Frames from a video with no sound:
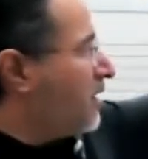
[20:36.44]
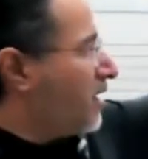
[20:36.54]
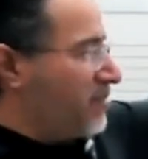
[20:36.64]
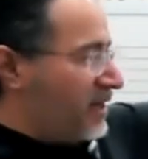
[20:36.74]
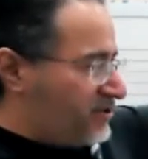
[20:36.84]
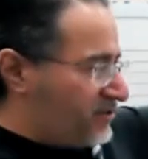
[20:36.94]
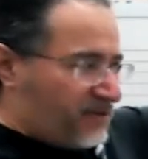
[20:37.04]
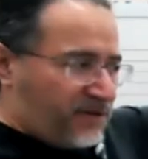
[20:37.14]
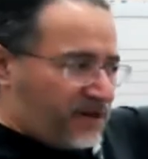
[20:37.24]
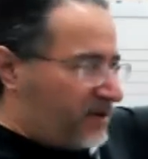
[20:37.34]
a major
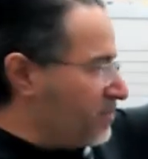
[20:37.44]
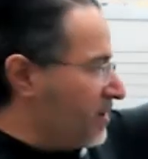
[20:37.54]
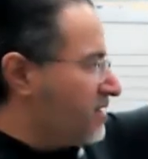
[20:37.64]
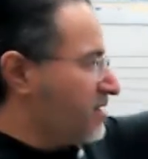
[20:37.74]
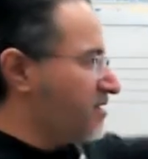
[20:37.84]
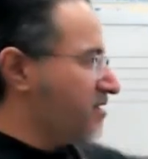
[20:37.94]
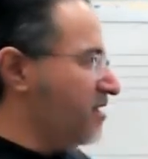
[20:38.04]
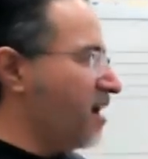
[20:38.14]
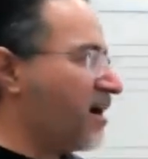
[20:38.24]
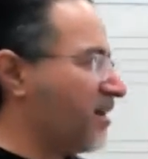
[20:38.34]
third up, does
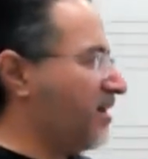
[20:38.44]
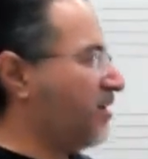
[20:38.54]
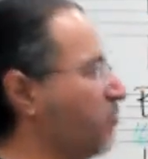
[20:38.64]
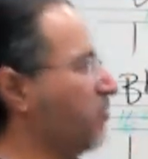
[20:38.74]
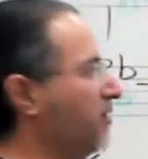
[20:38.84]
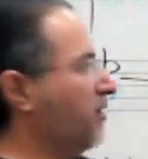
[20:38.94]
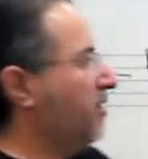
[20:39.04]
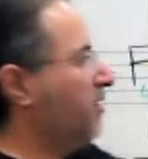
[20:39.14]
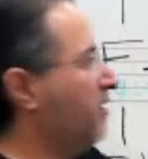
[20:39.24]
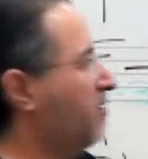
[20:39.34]
not equal
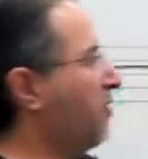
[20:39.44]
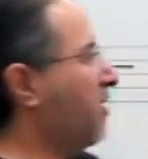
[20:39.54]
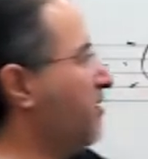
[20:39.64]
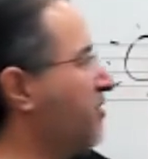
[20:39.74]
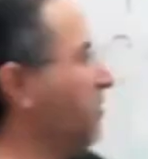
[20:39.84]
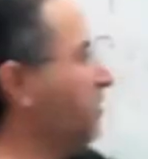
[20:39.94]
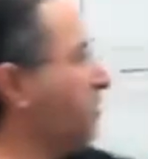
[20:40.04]
1, 2,